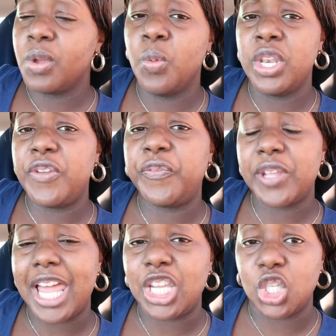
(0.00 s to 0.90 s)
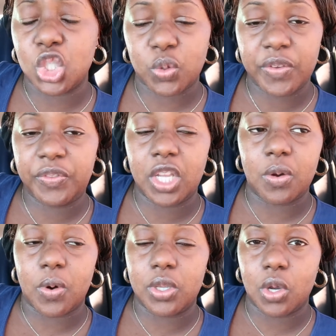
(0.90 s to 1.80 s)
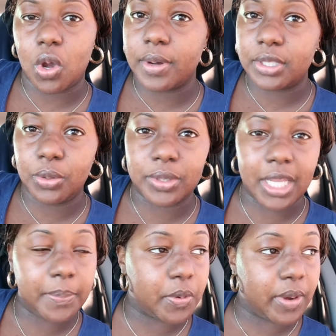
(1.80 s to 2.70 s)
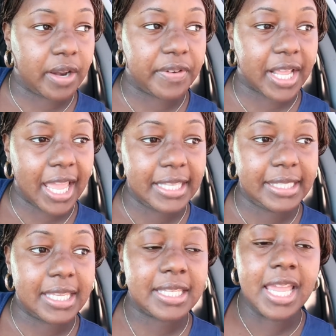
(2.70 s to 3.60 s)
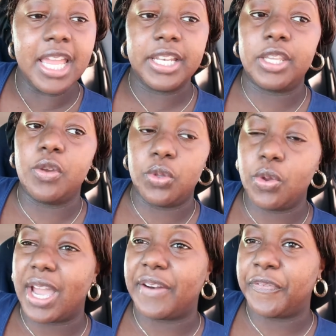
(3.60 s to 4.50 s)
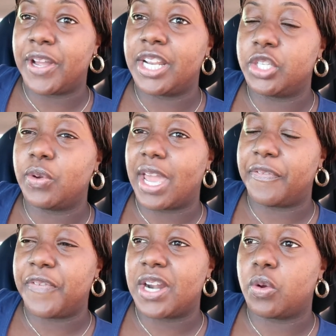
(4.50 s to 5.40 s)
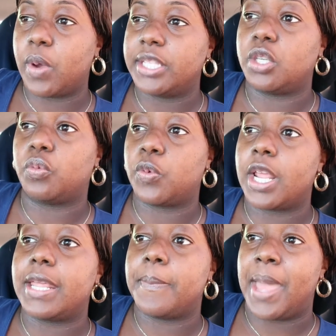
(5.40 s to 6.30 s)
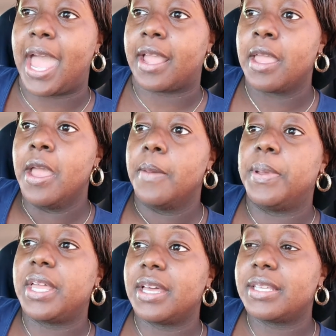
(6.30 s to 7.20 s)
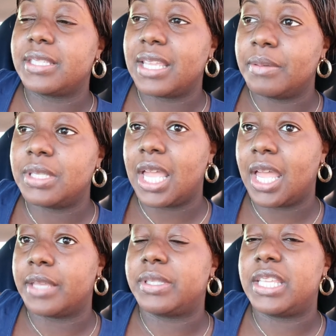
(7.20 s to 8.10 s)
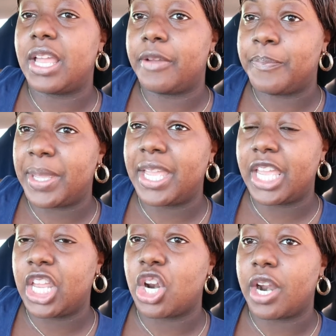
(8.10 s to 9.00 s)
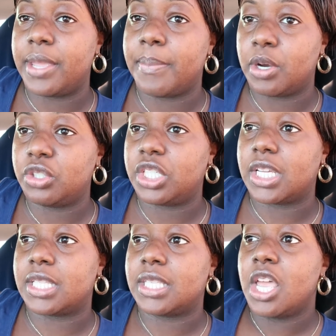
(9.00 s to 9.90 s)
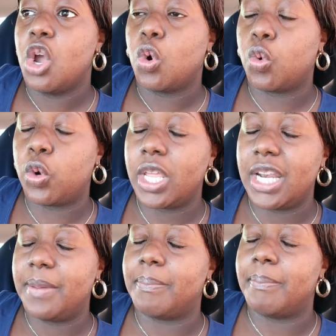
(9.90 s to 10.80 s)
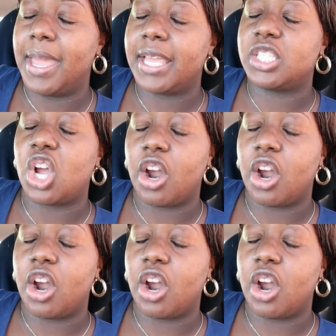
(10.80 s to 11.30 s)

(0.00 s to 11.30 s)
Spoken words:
When you feel like you're drifting or you're going too deep or whatever the case is, you got to find a way to reel it back, because sometimes being in our emotions really makes